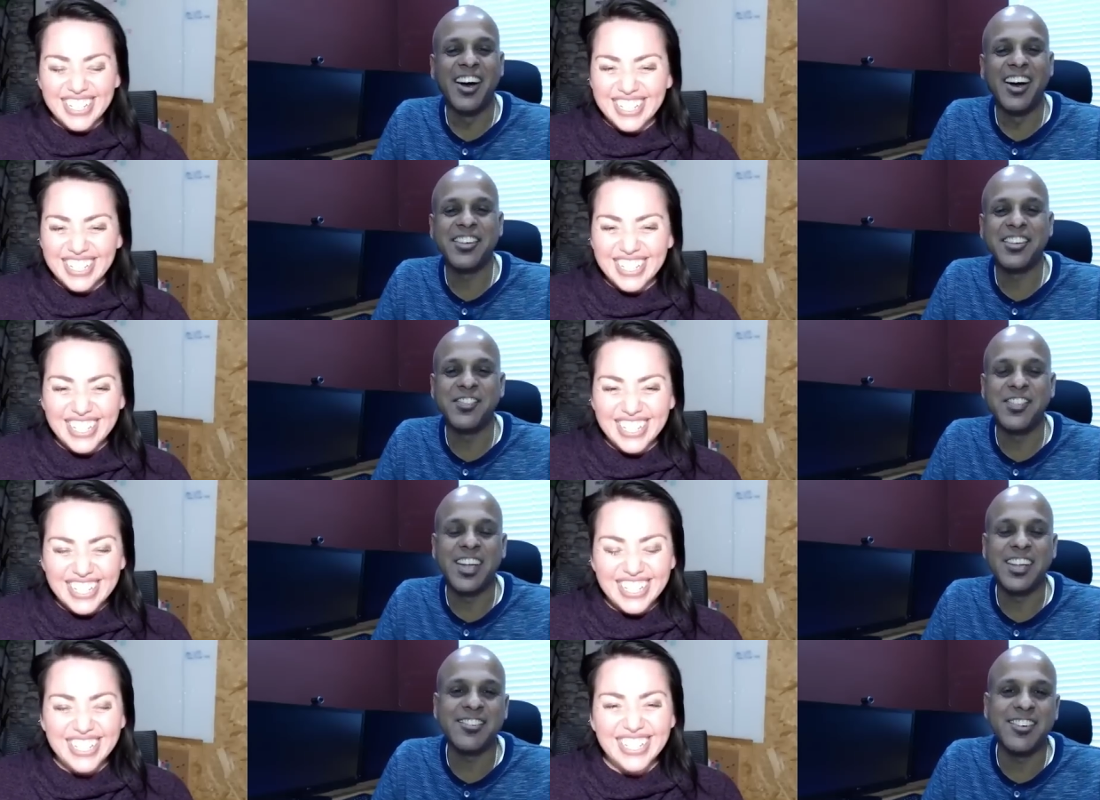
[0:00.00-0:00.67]

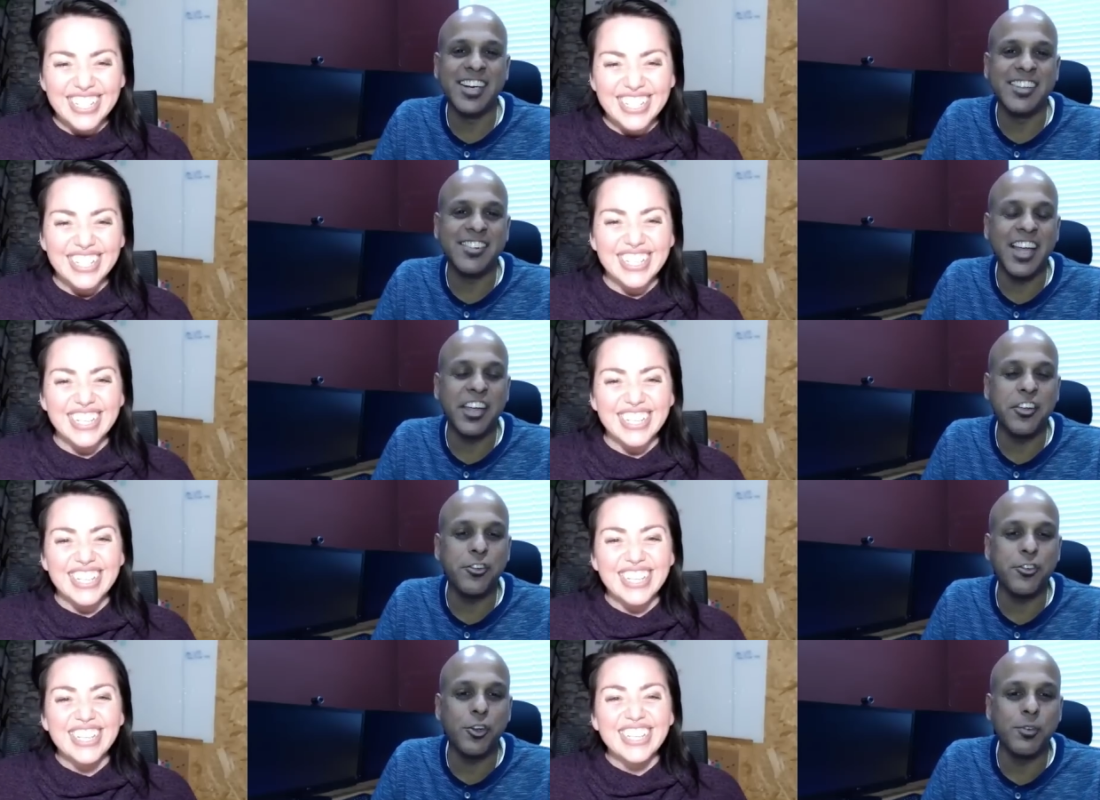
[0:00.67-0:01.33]
Speaker 1: awesome. That's great.
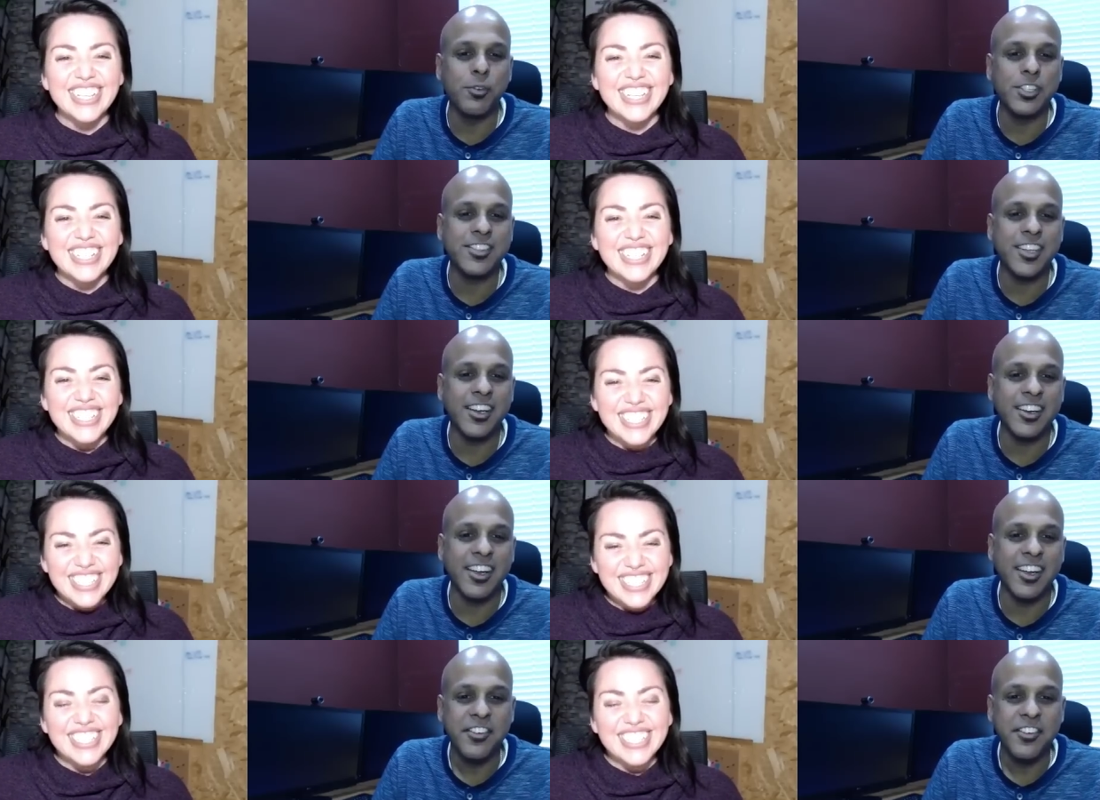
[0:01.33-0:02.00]
Thank you so much,
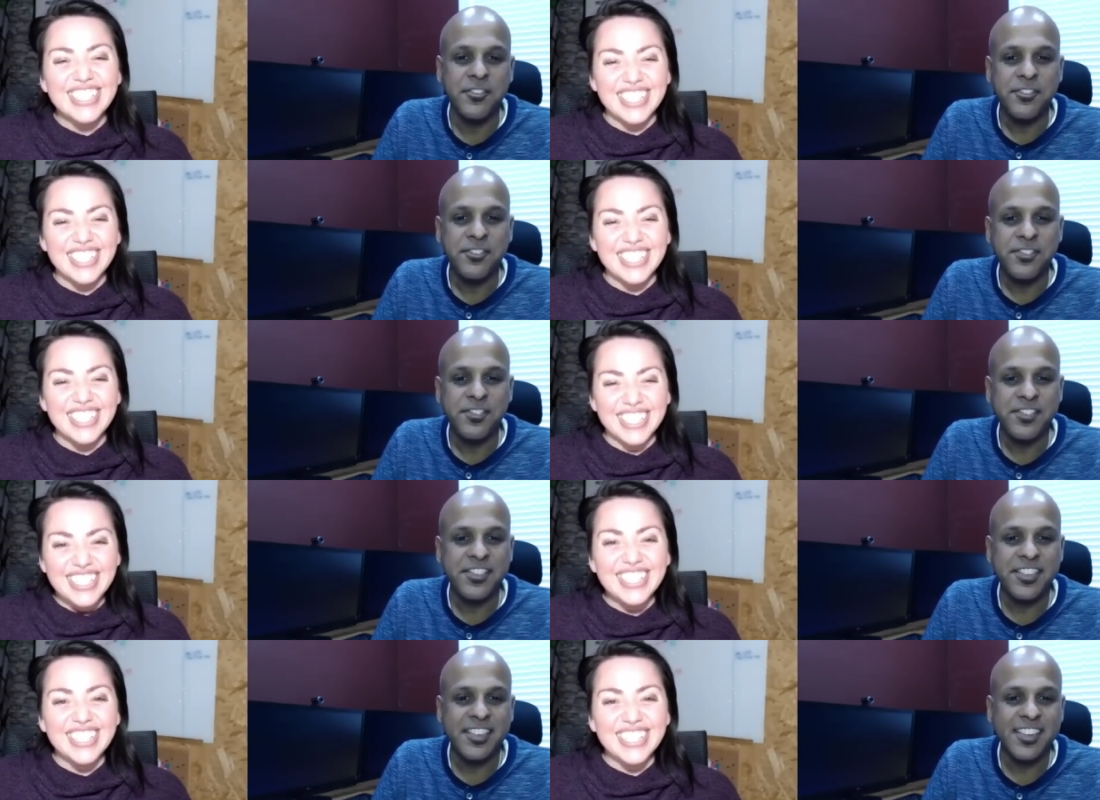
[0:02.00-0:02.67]
Tanya.
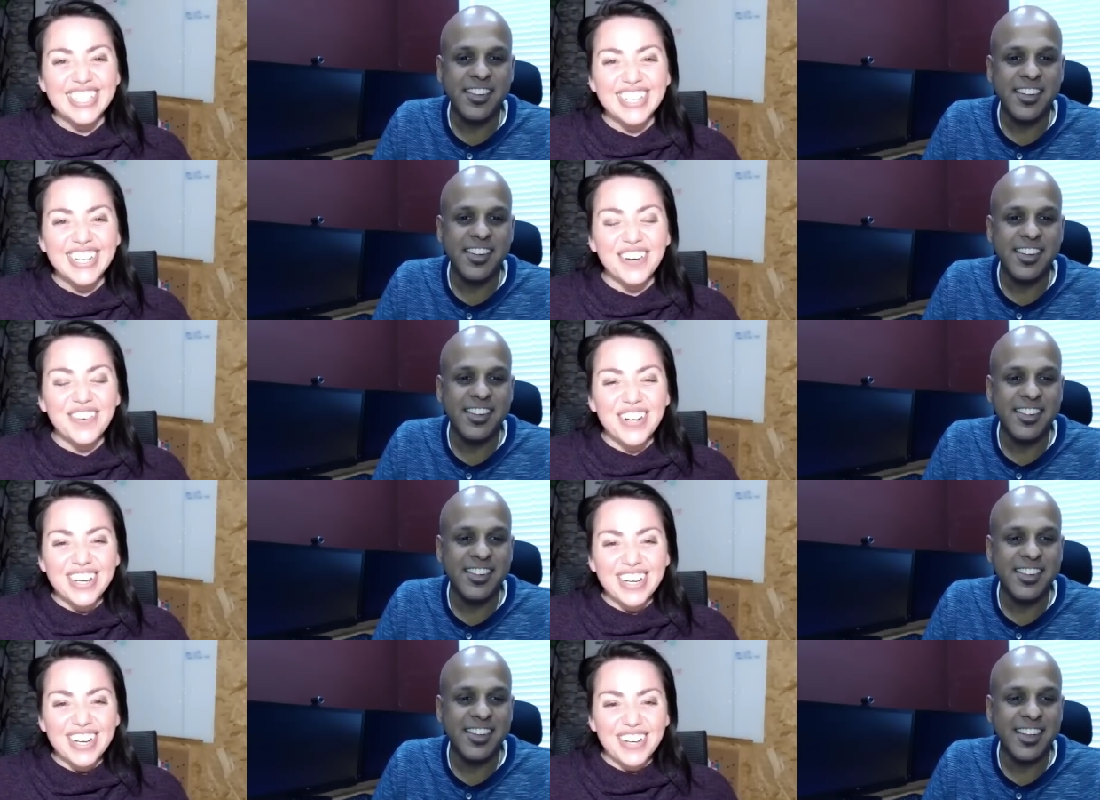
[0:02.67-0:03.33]
You're
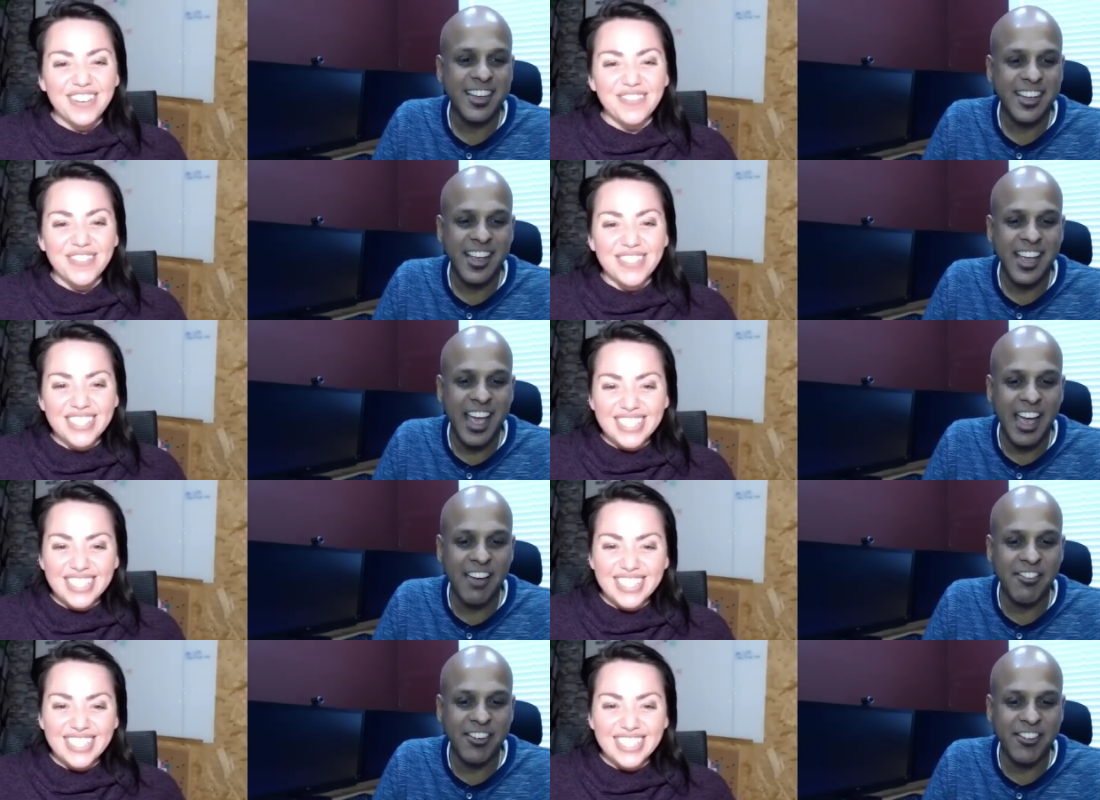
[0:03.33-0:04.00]
welcome.
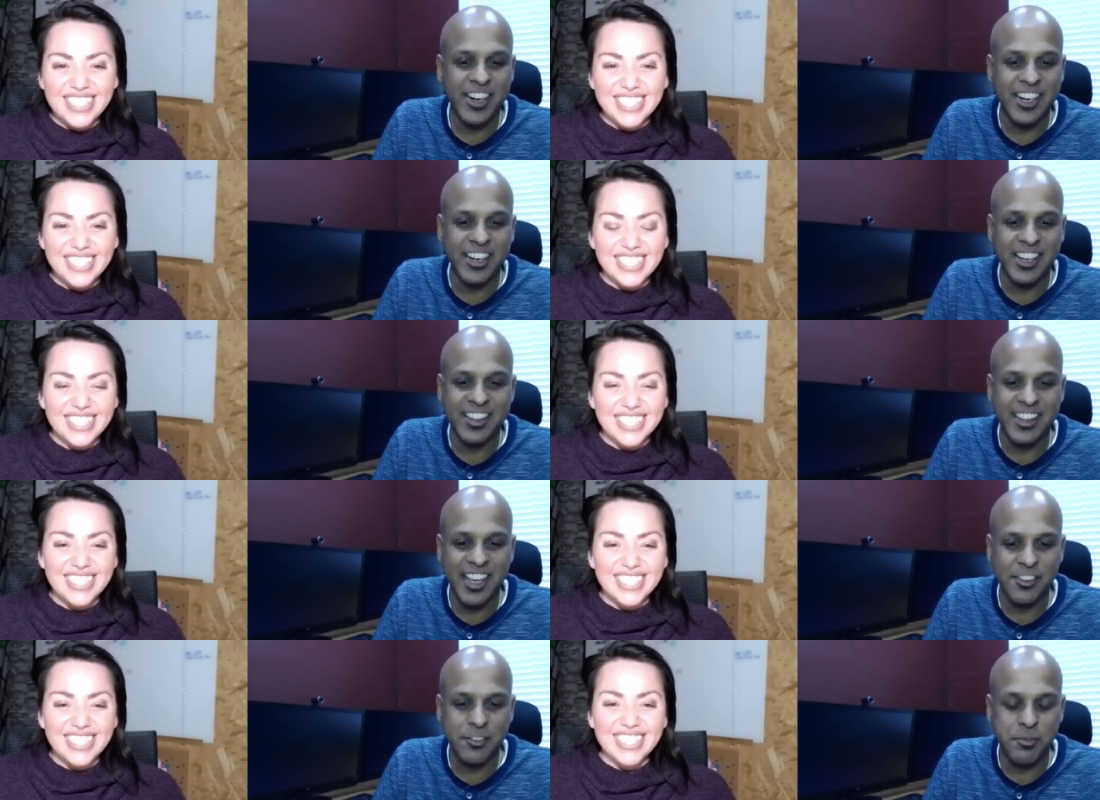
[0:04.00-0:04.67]
Have a great
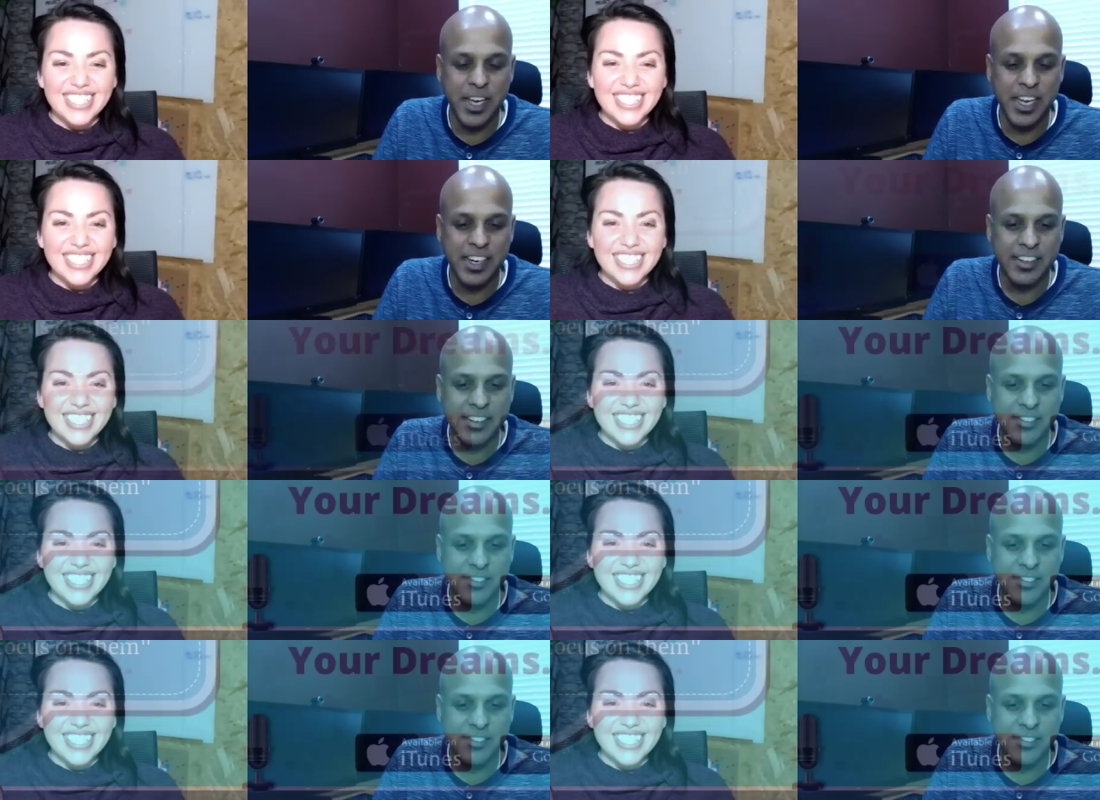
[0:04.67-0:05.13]
day. Thanks. Bye.